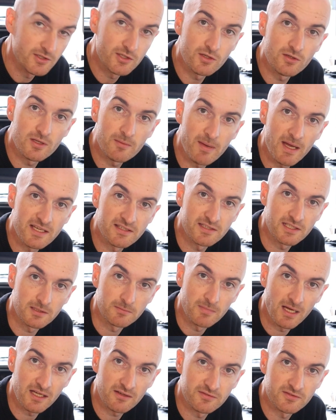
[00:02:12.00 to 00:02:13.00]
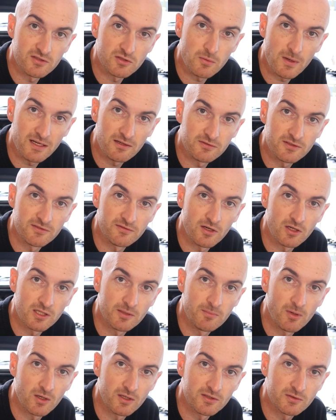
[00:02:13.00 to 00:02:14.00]
If you do the basic maths, 12
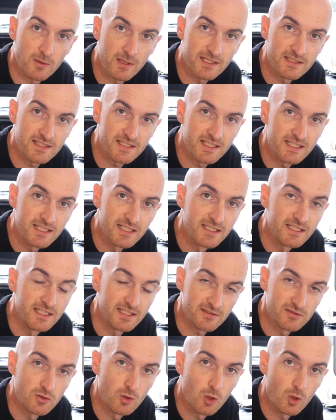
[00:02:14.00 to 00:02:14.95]
divided by 20, it's